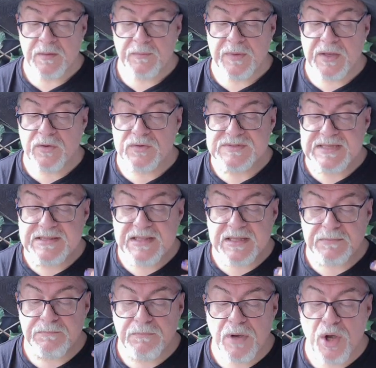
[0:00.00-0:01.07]
Because in
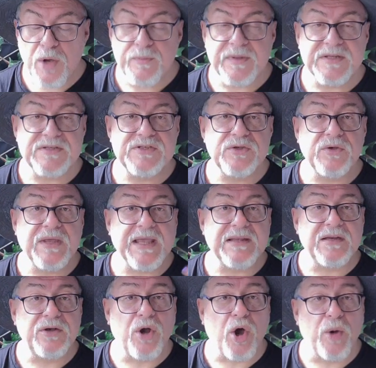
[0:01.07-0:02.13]
that moment you get
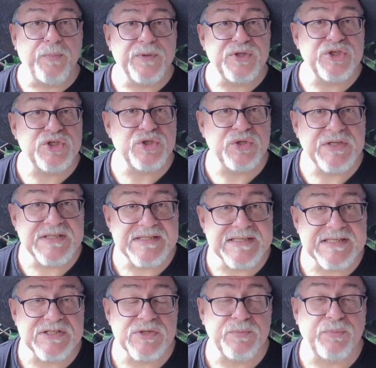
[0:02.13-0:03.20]
an
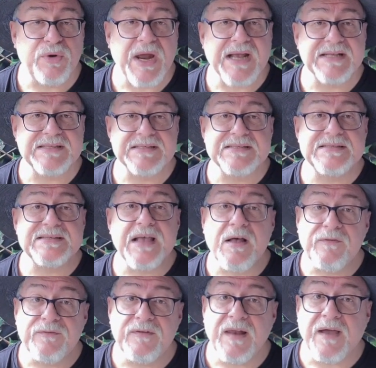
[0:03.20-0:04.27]
opportunity to practice
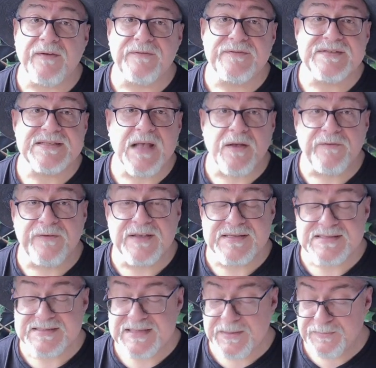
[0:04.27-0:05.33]
self-love,
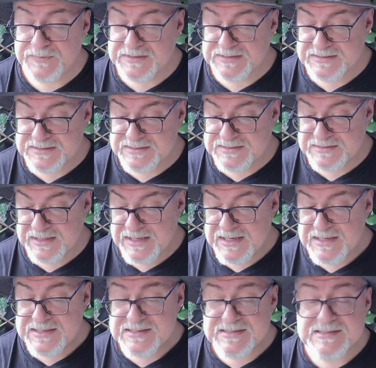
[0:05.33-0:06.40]
self-acceptance,
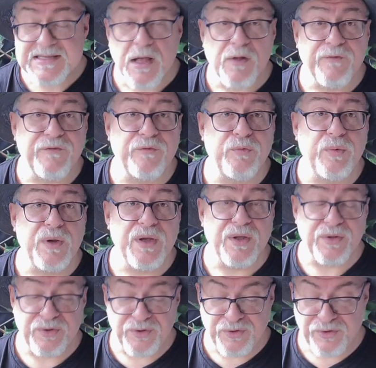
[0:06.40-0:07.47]

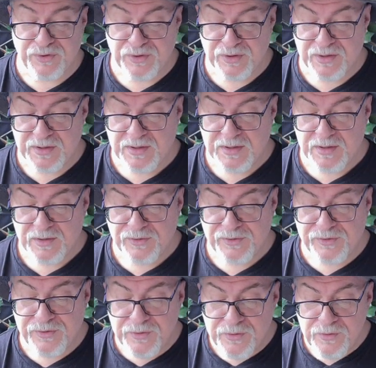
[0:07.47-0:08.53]
self-worth
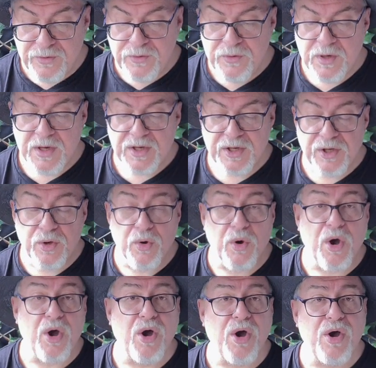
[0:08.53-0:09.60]
through
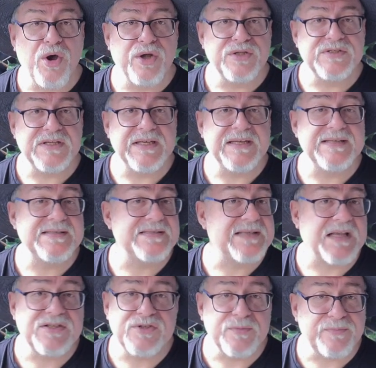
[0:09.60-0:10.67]
your art. It is
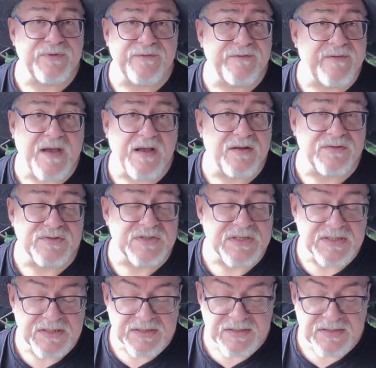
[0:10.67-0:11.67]
such a profound